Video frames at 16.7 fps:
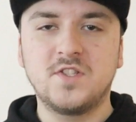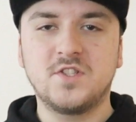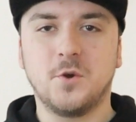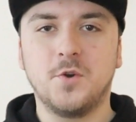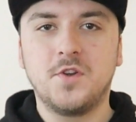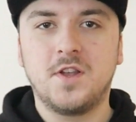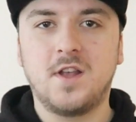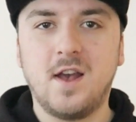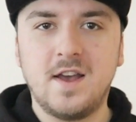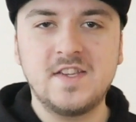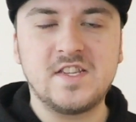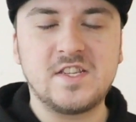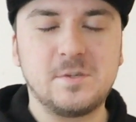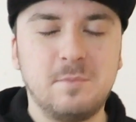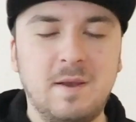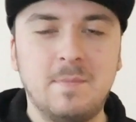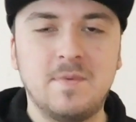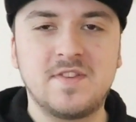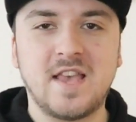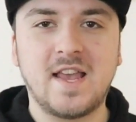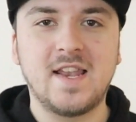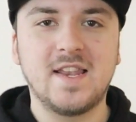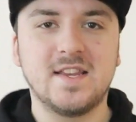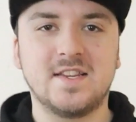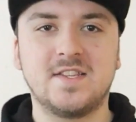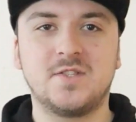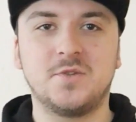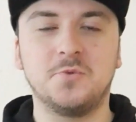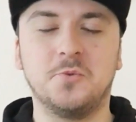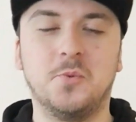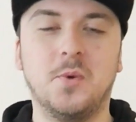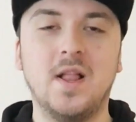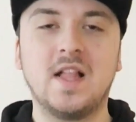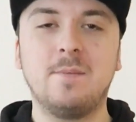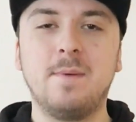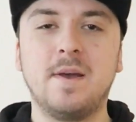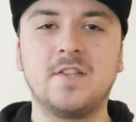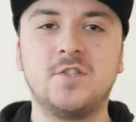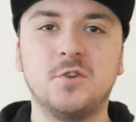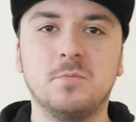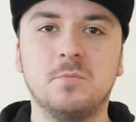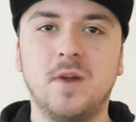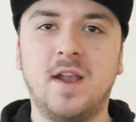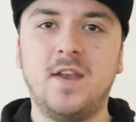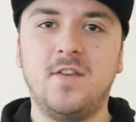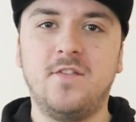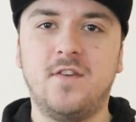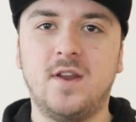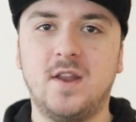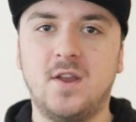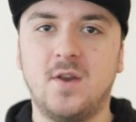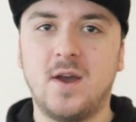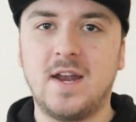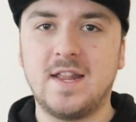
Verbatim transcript: is going on guys? My name is Alex. Welcome back to a brand new video.